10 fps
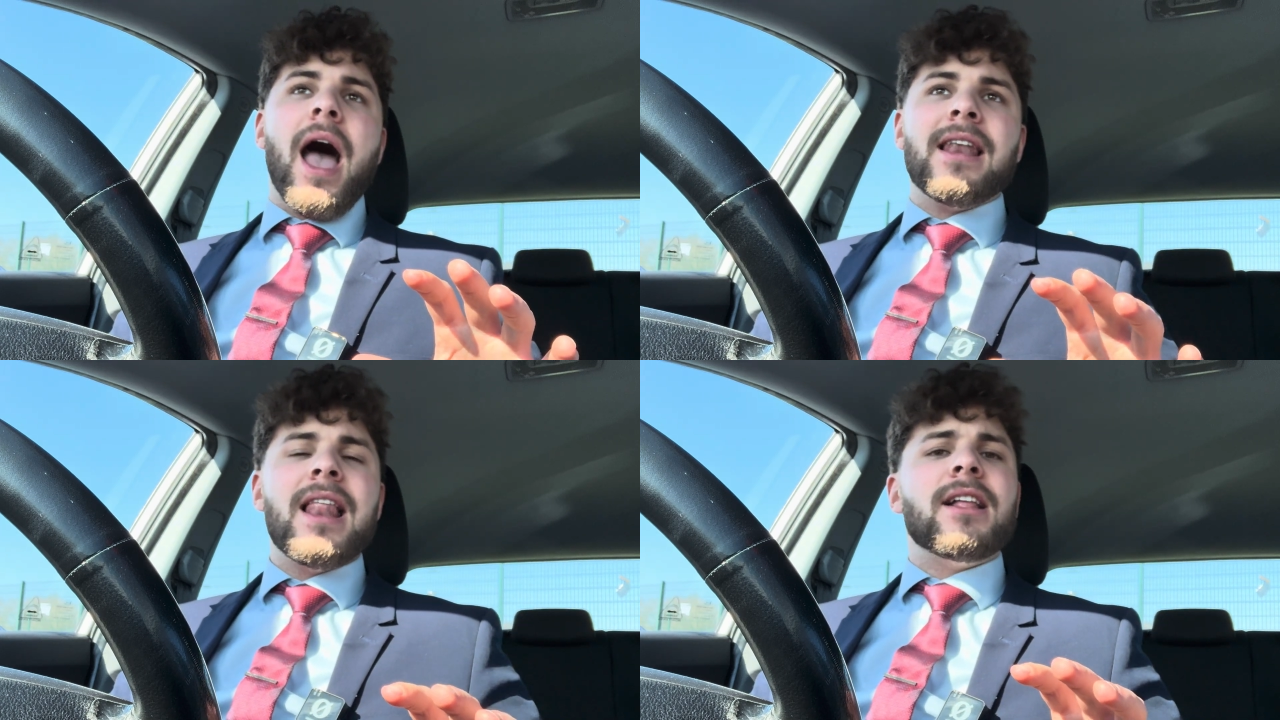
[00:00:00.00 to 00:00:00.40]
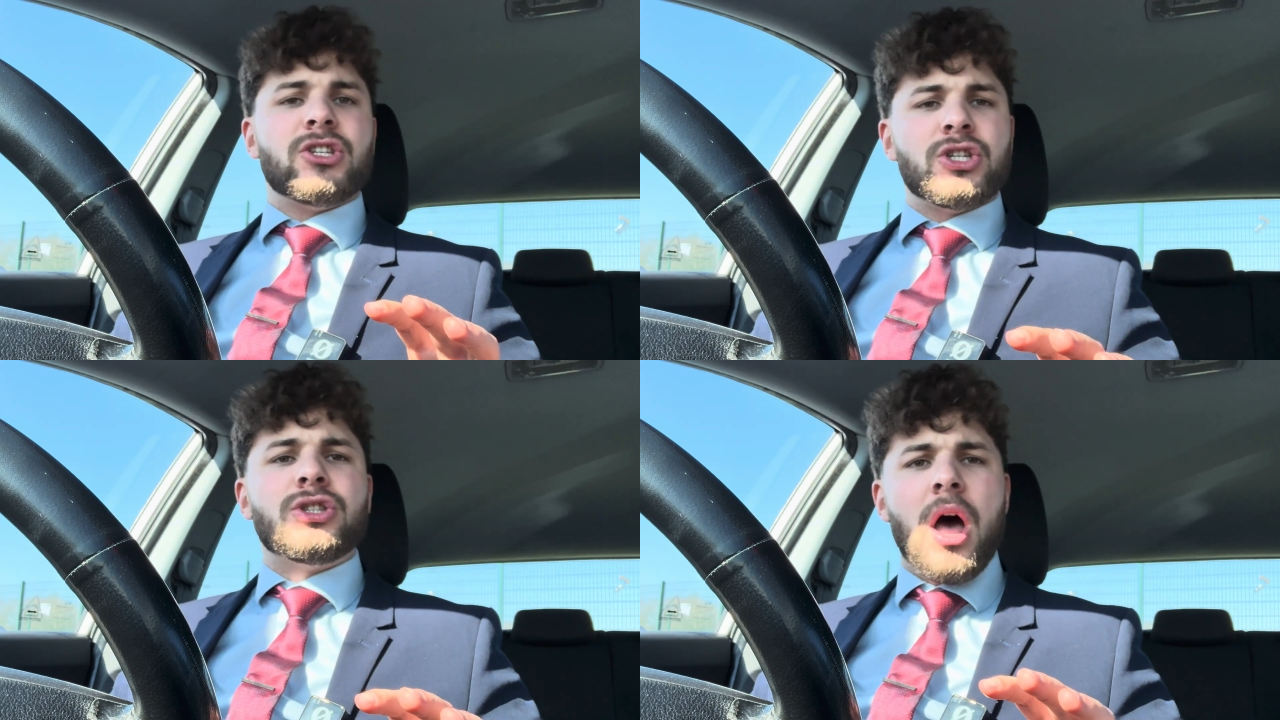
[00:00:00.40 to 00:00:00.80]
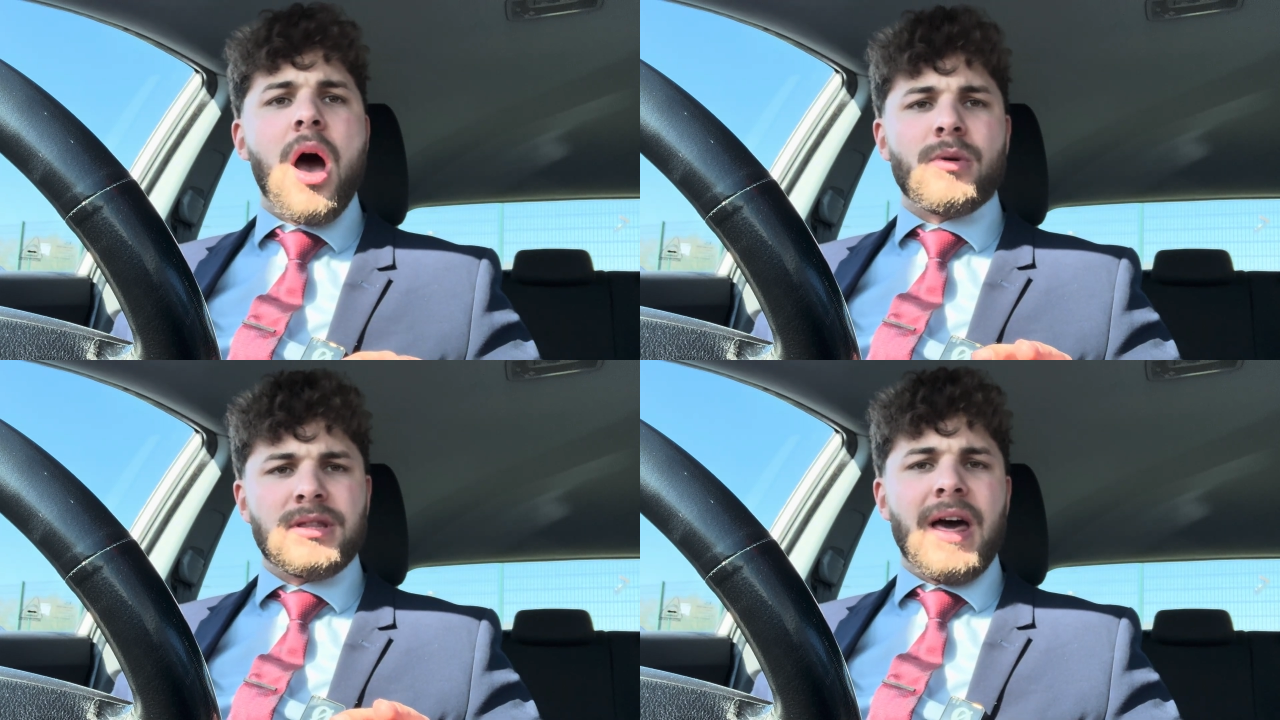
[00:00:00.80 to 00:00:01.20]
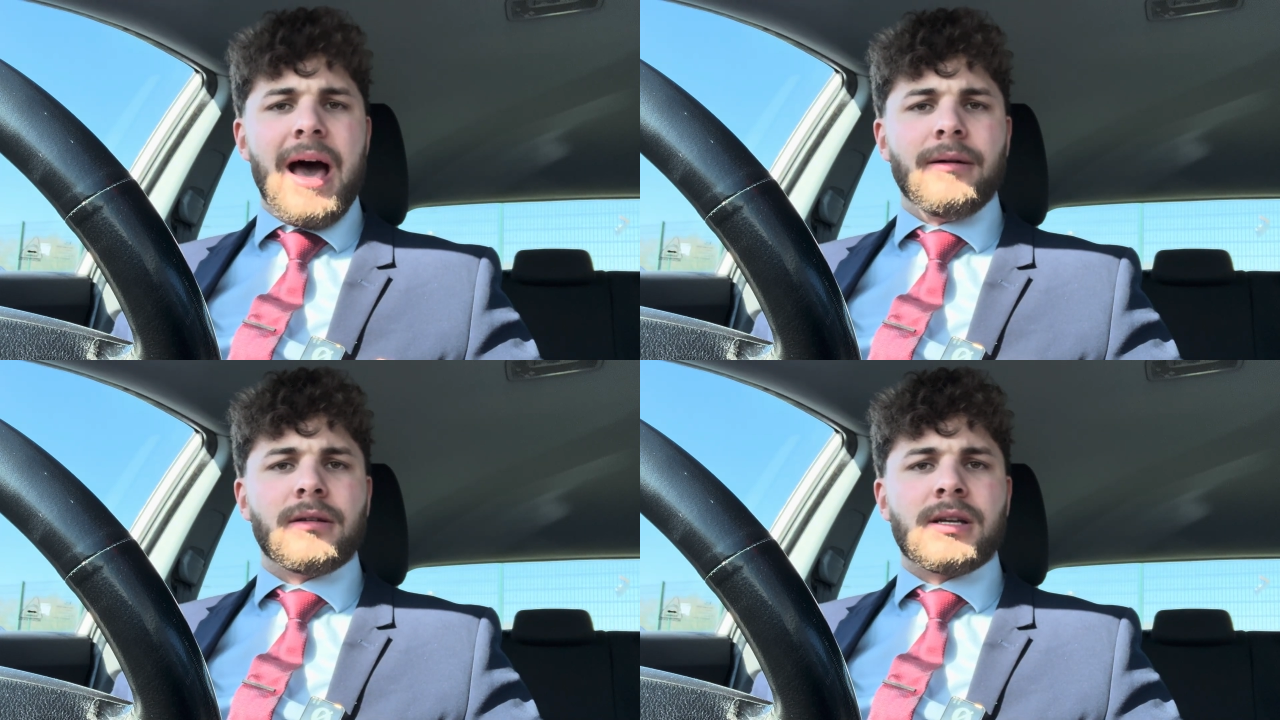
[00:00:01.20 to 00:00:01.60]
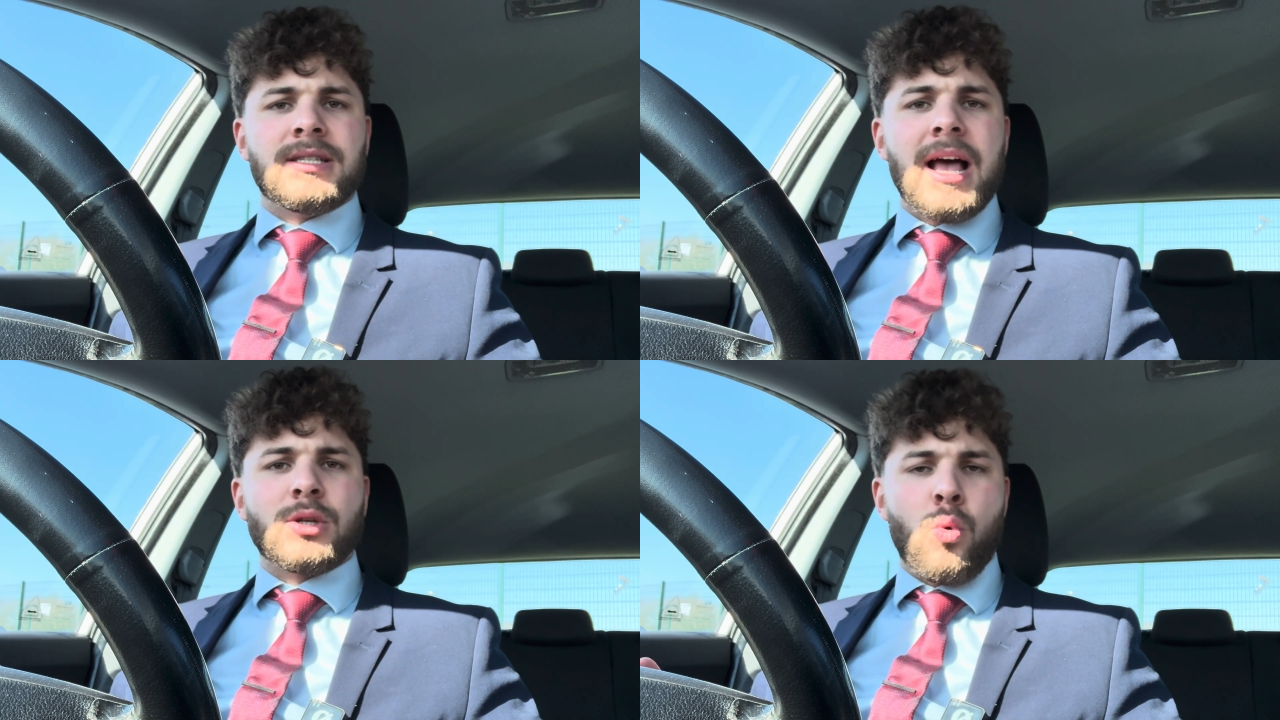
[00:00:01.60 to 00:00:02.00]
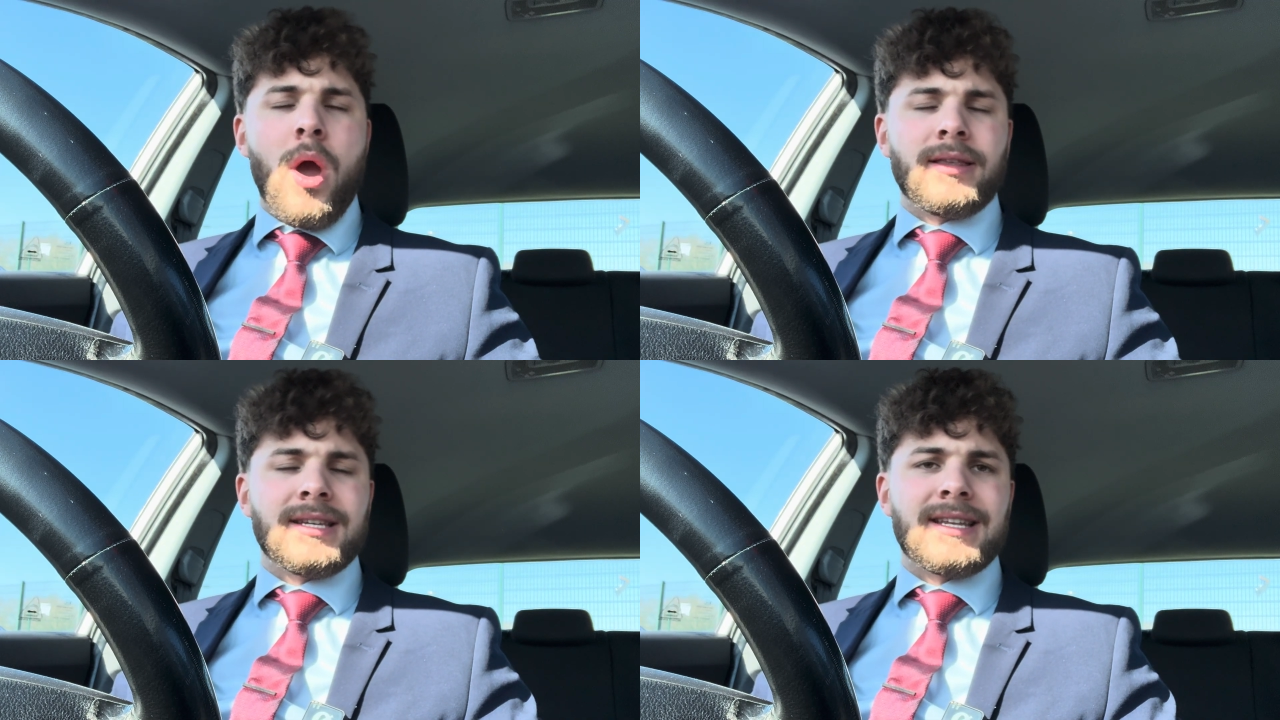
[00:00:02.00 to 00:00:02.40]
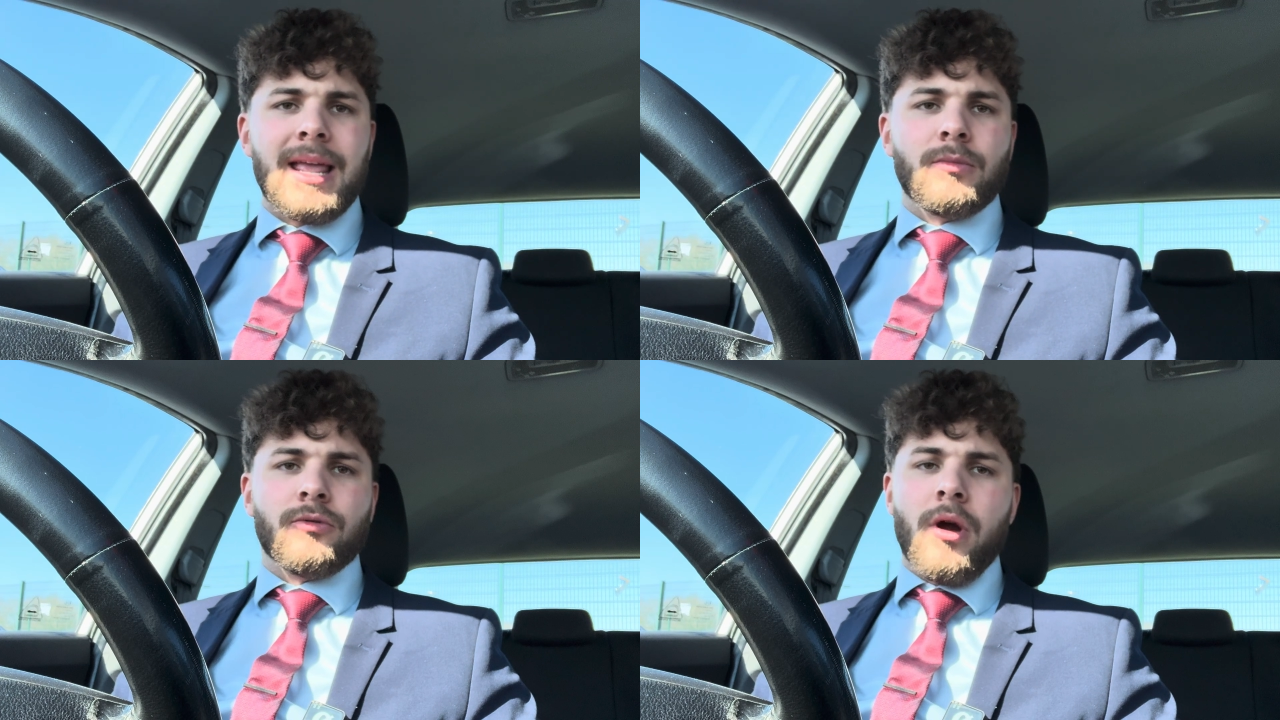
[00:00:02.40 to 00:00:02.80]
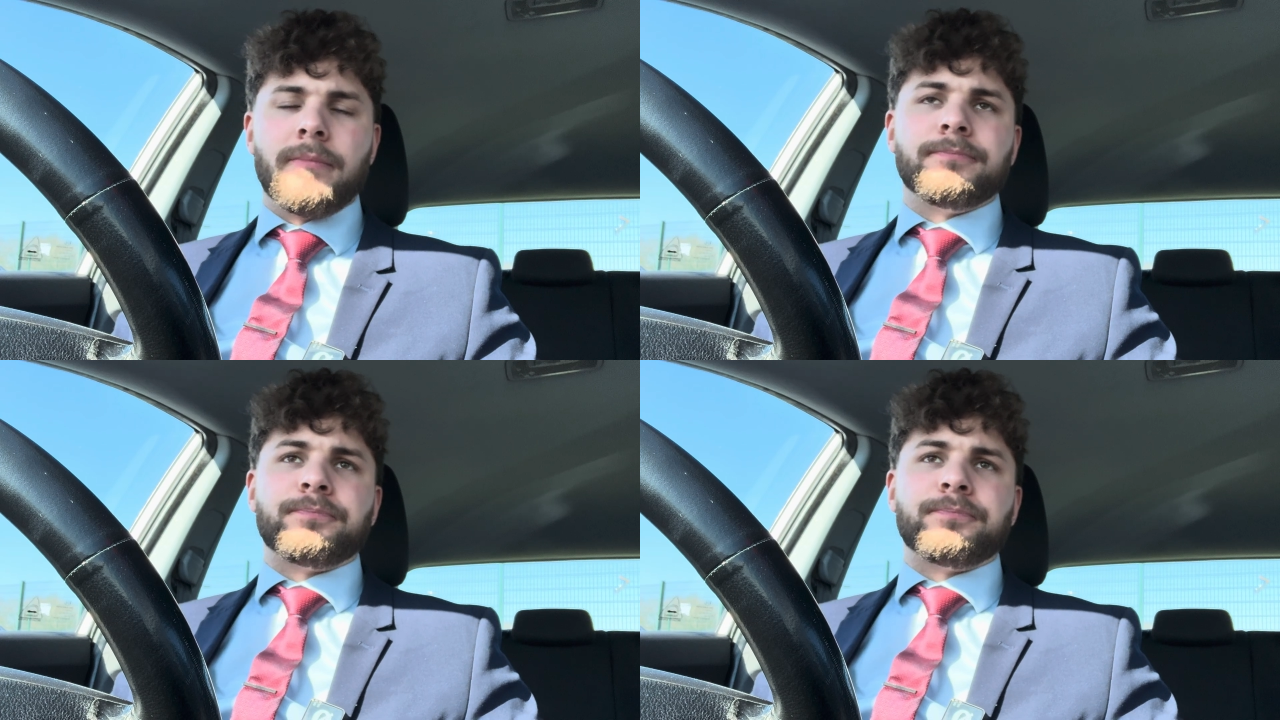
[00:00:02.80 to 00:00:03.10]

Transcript: And let's start with that, because that's quite a statement, right?